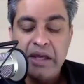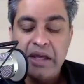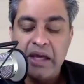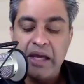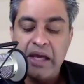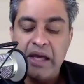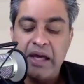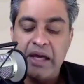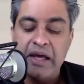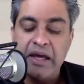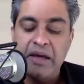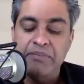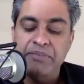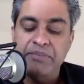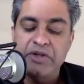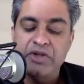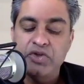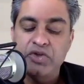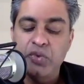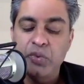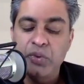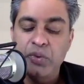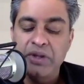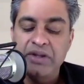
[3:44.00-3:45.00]
uh,
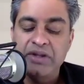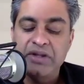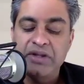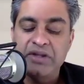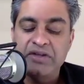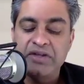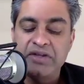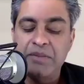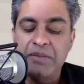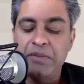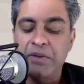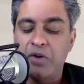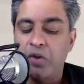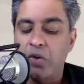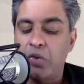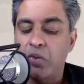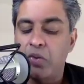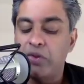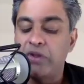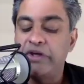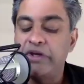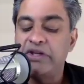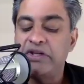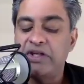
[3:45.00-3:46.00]
between the typical
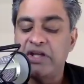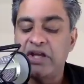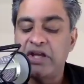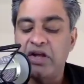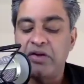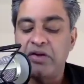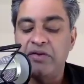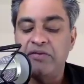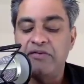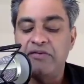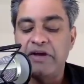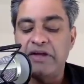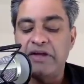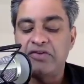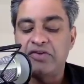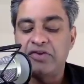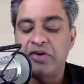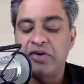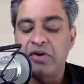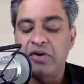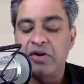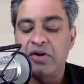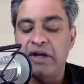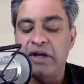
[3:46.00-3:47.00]
retail
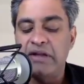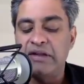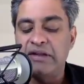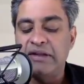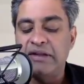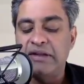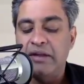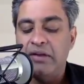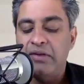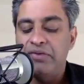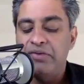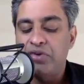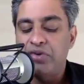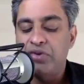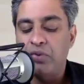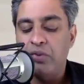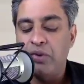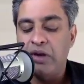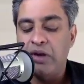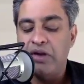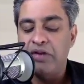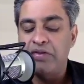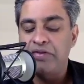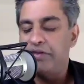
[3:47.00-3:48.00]
investor and the ultra
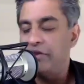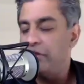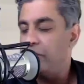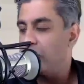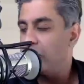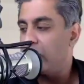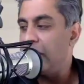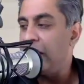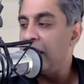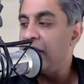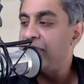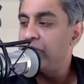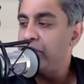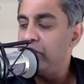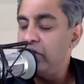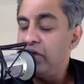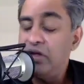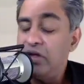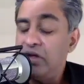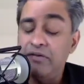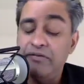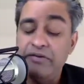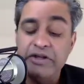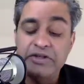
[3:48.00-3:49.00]
wealthy or affluent
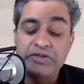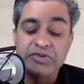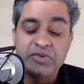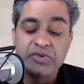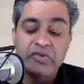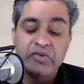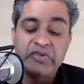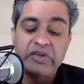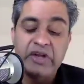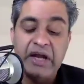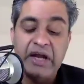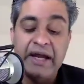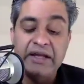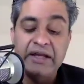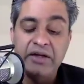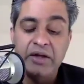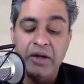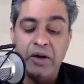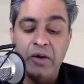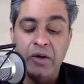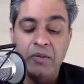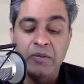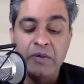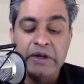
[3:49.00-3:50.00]
individuals that I
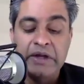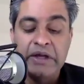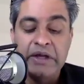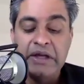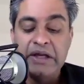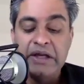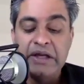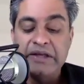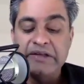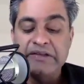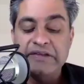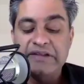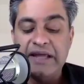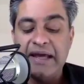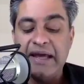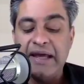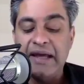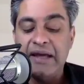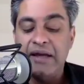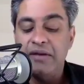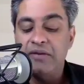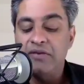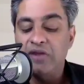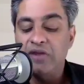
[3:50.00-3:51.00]
know is
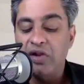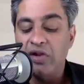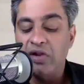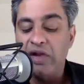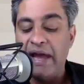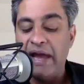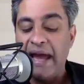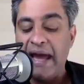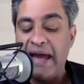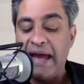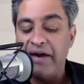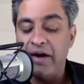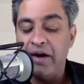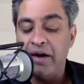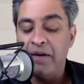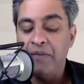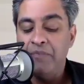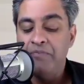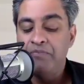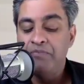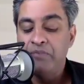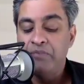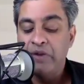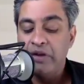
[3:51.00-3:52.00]
that the latter,
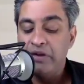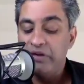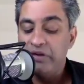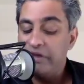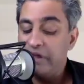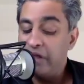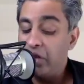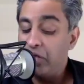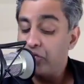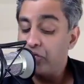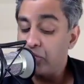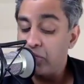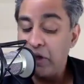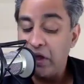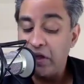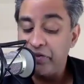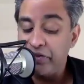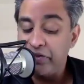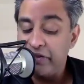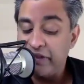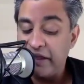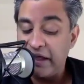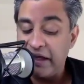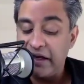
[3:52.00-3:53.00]
the ultra
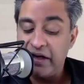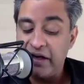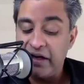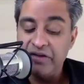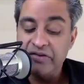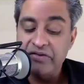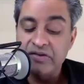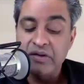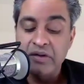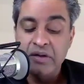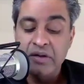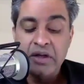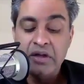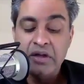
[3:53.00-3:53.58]
wealthy that is,